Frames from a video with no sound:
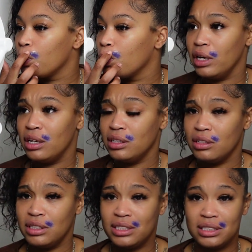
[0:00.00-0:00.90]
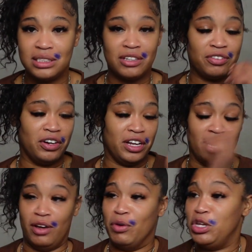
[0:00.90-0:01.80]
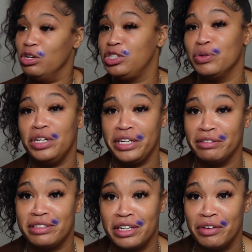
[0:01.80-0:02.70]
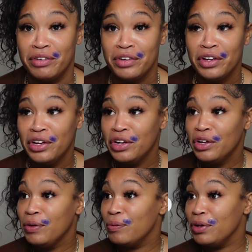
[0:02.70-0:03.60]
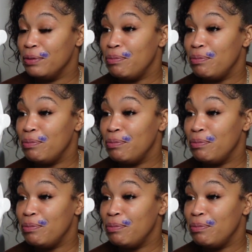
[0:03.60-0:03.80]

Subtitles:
Y'all know this is different when you're doing it yourself. When the